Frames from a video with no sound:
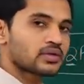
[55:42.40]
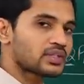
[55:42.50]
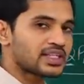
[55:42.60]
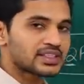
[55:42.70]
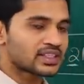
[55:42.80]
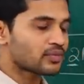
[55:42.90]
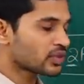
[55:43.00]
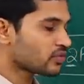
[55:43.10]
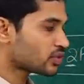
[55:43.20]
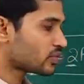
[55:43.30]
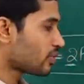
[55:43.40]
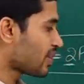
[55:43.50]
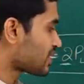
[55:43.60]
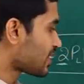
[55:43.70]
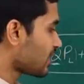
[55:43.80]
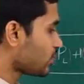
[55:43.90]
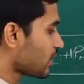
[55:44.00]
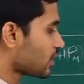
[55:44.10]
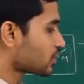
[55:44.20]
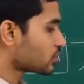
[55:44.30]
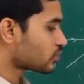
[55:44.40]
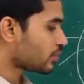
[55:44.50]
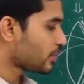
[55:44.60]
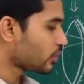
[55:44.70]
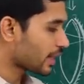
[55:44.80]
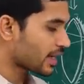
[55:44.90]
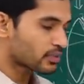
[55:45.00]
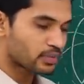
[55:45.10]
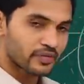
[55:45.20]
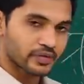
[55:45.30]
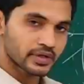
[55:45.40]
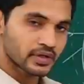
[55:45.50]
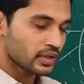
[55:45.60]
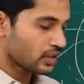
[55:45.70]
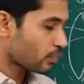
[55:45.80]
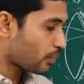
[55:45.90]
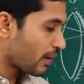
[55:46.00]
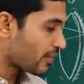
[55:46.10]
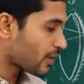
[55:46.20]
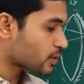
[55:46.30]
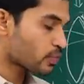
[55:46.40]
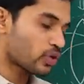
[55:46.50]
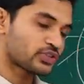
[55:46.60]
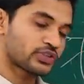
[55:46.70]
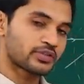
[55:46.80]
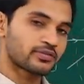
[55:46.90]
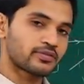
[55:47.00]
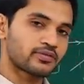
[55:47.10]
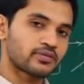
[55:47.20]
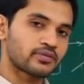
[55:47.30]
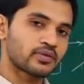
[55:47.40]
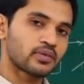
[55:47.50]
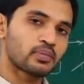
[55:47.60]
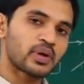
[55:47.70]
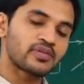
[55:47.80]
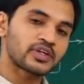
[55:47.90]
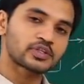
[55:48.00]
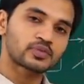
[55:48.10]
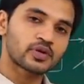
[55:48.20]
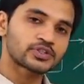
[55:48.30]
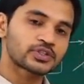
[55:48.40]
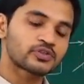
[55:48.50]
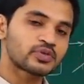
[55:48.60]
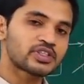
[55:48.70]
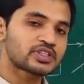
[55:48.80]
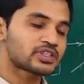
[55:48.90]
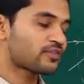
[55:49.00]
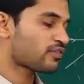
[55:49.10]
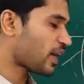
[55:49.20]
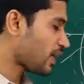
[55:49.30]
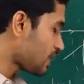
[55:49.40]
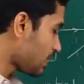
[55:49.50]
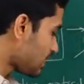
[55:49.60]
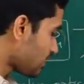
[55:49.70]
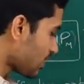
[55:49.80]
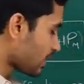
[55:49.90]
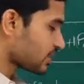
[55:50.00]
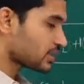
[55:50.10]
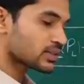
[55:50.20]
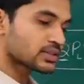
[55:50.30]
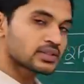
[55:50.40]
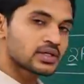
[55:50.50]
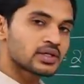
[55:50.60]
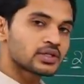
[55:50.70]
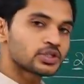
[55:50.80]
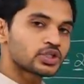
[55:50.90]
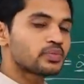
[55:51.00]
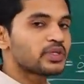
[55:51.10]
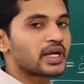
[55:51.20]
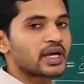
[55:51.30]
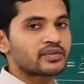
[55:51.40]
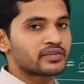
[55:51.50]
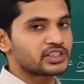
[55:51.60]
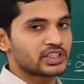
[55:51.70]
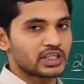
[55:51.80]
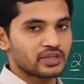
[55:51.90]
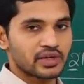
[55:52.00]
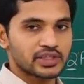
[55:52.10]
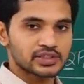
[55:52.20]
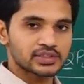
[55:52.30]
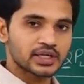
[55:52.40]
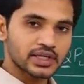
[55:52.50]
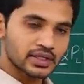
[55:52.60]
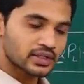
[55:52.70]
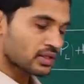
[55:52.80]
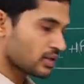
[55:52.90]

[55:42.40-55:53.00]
So, that is something which will once again be understood by looking at power. Power is positive. Power is positive means the final device should be a converging device, correct?